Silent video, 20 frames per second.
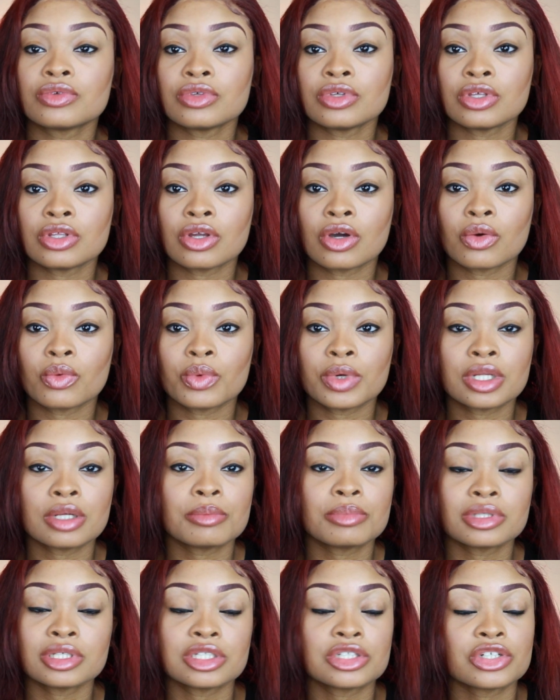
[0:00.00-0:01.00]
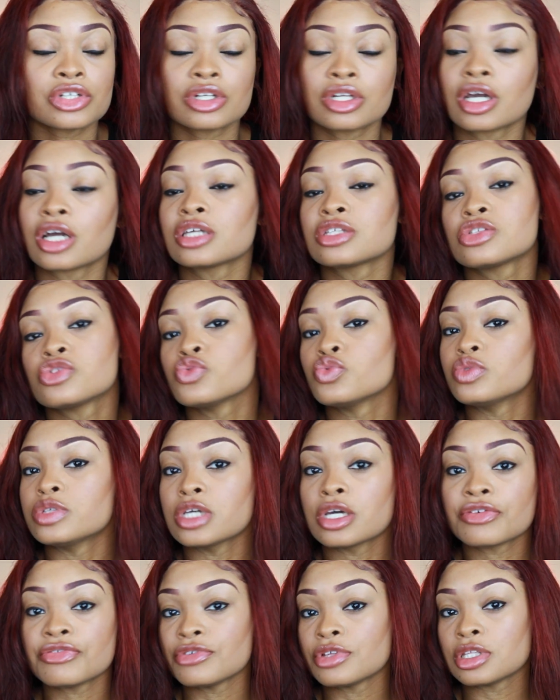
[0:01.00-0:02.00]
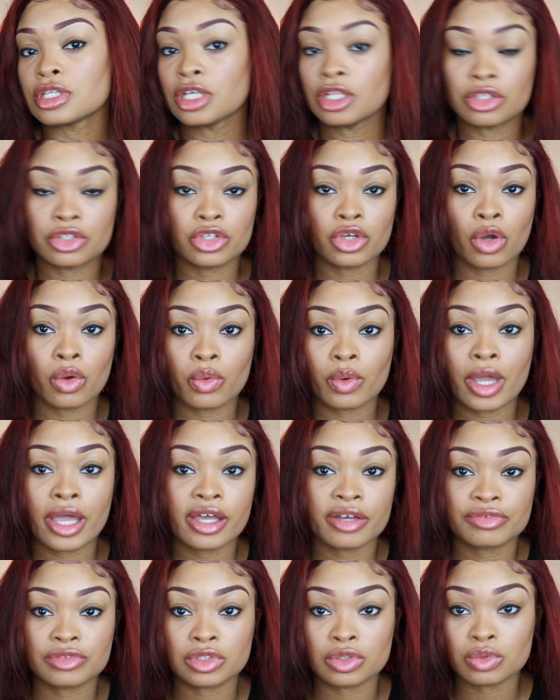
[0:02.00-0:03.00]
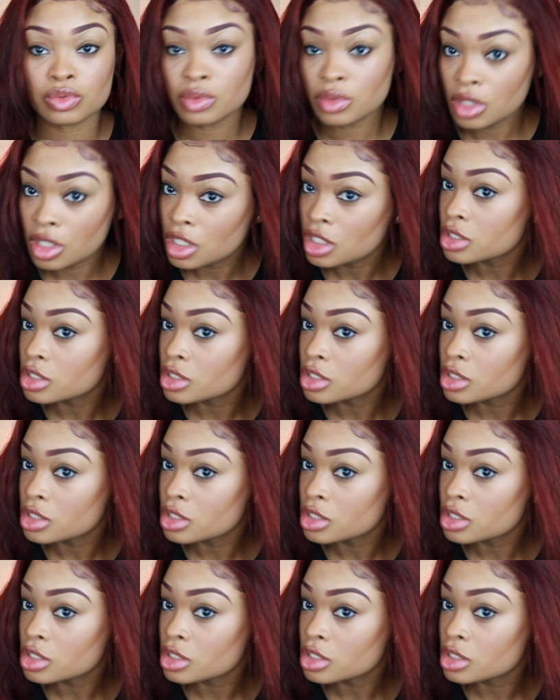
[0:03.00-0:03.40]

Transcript: you know want to bleach your knots you definitely don't have to